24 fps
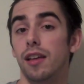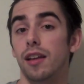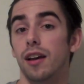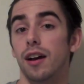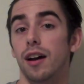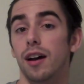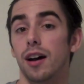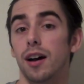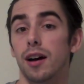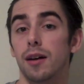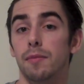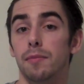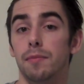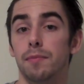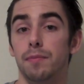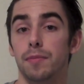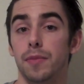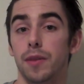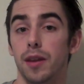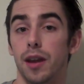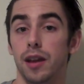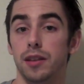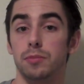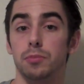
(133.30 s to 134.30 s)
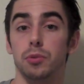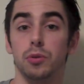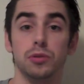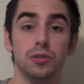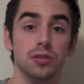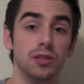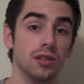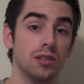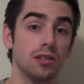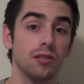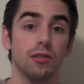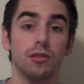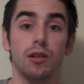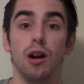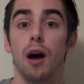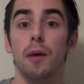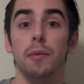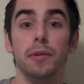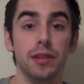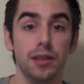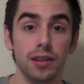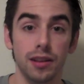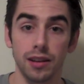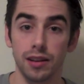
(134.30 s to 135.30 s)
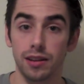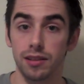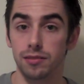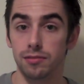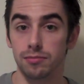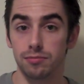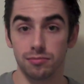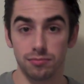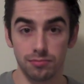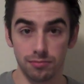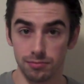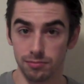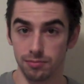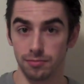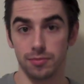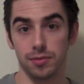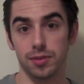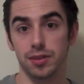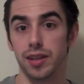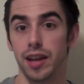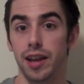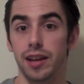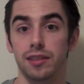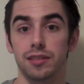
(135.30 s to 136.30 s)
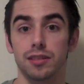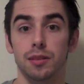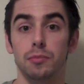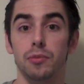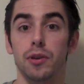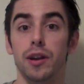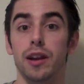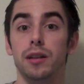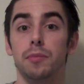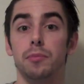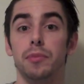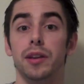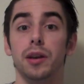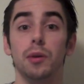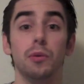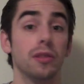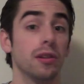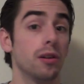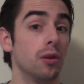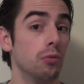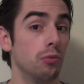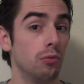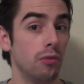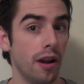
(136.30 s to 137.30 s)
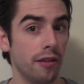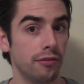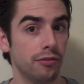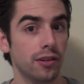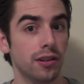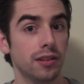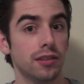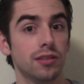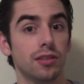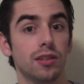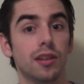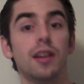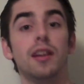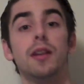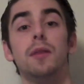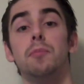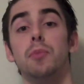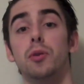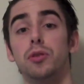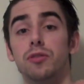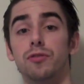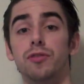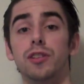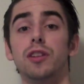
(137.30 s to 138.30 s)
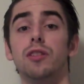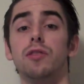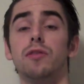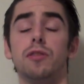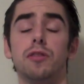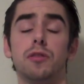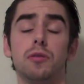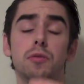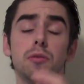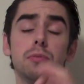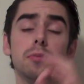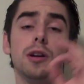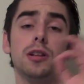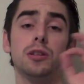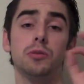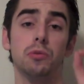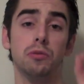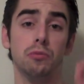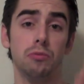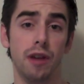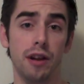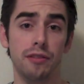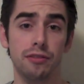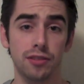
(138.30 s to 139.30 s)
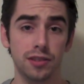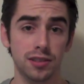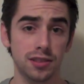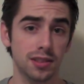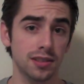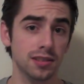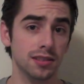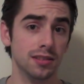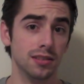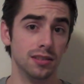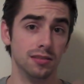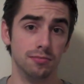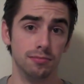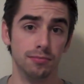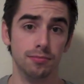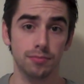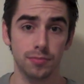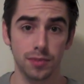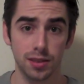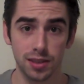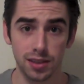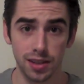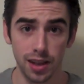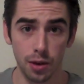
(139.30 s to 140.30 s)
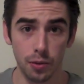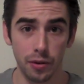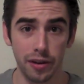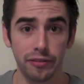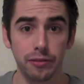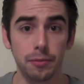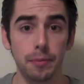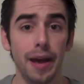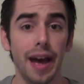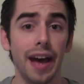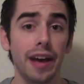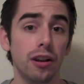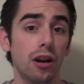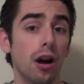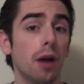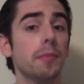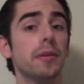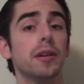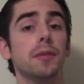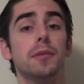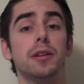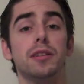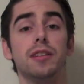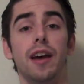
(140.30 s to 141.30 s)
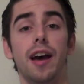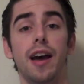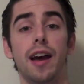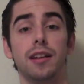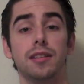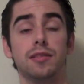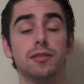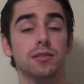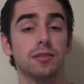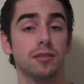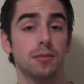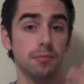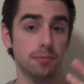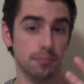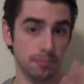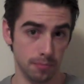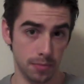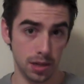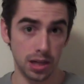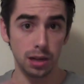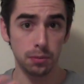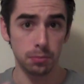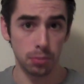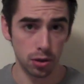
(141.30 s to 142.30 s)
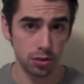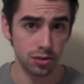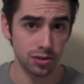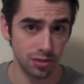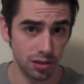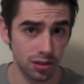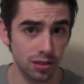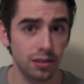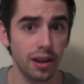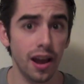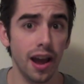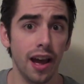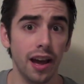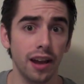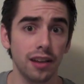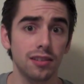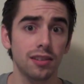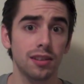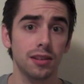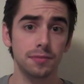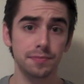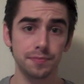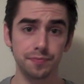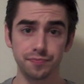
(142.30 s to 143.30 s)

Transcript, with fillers: um, as opposed to just commenting and saying some random thing without reference. Post a video response with references and stay away from ad hominem attacks, meaning personal attacks,